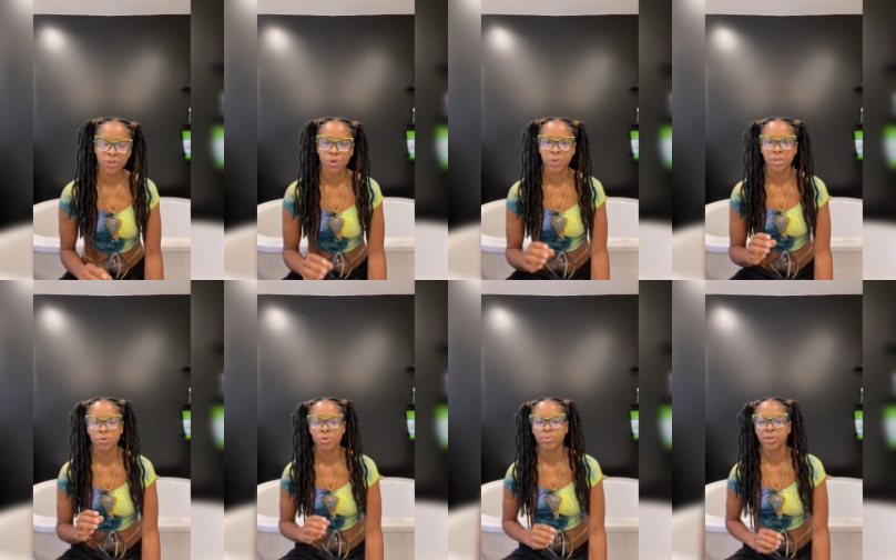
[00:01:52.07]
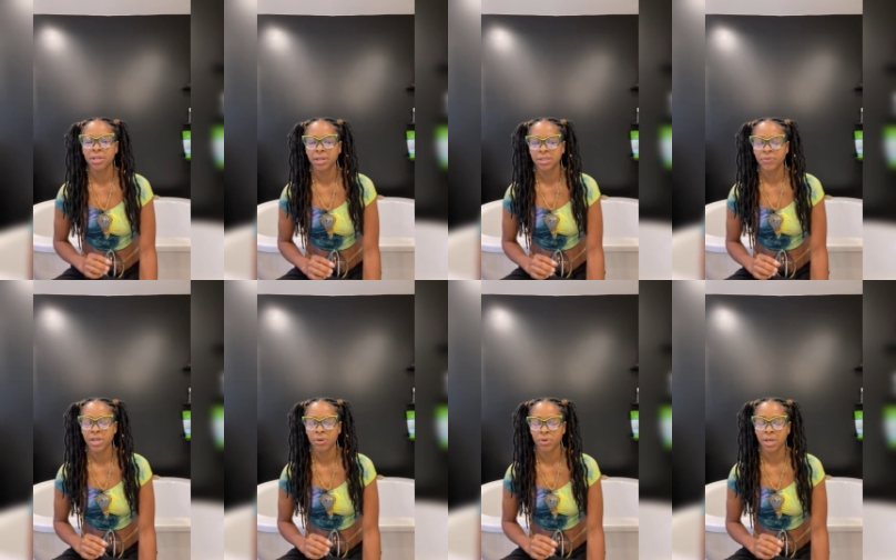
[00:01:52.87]
to do with the reproductive
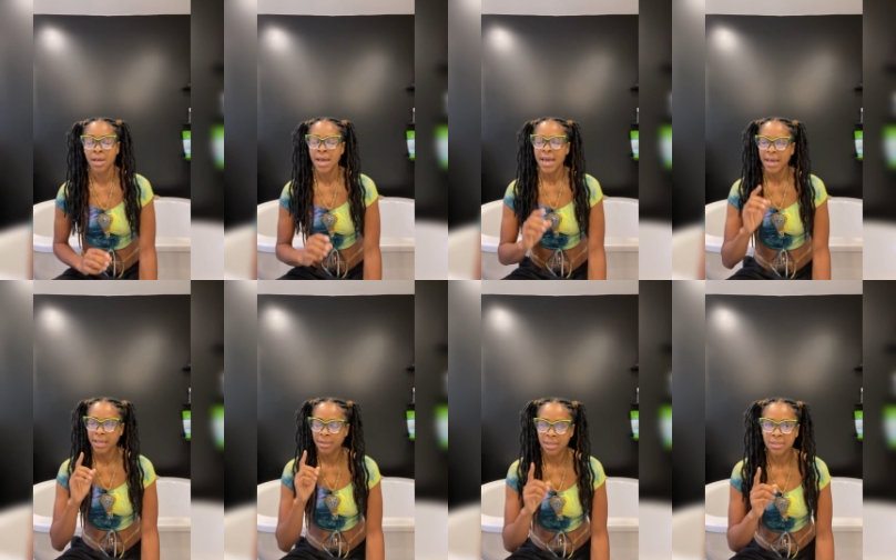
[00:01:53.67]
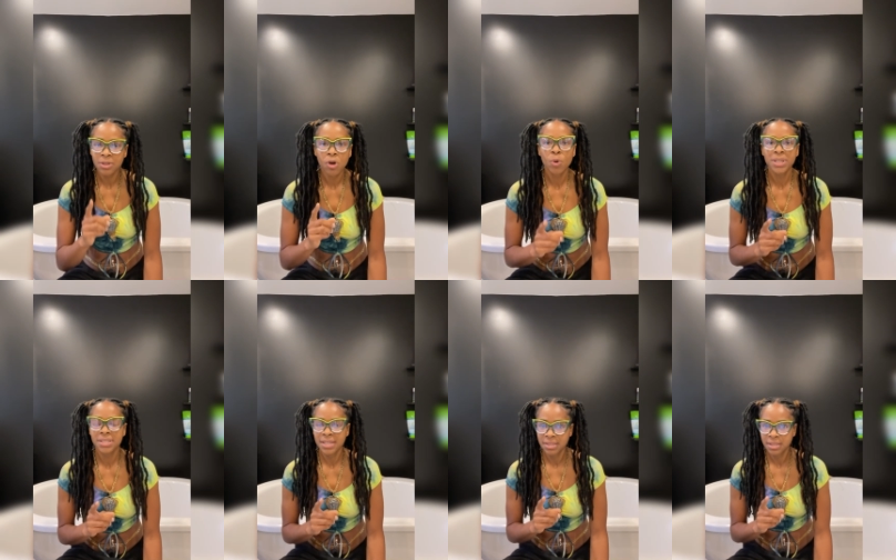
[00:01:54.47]
area, it doesn't always
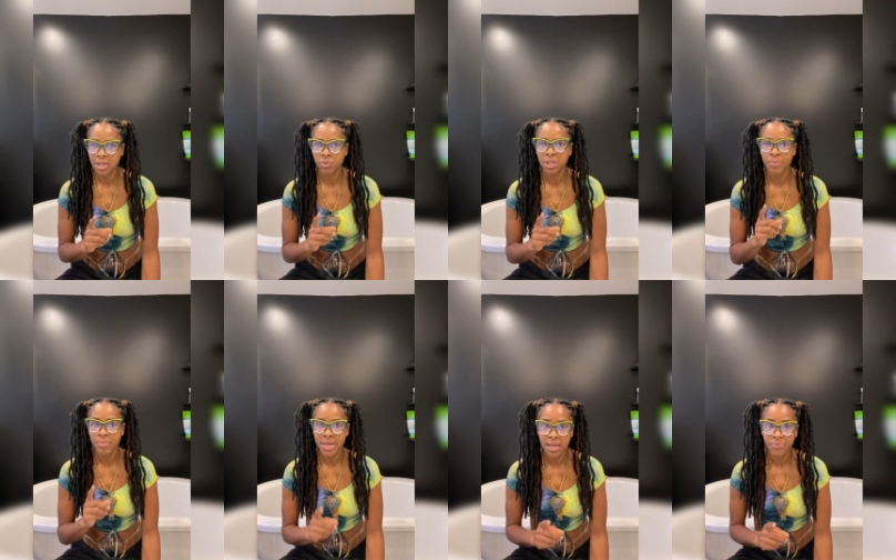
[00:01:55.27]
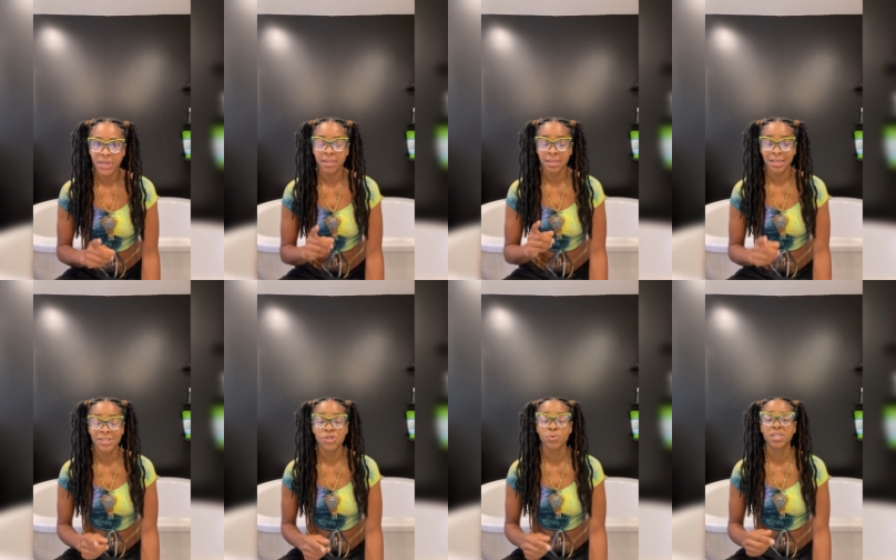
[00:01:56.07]
necessarily mean that the
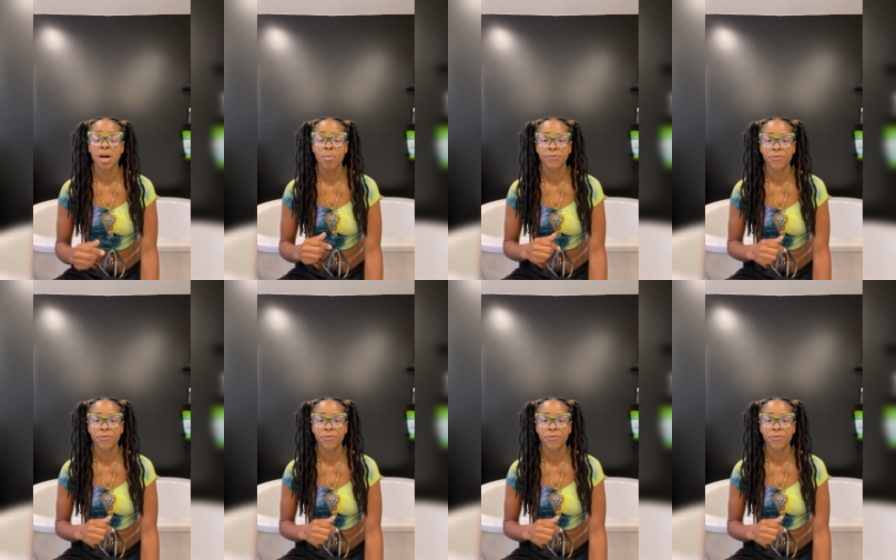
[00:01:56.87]
issue is coming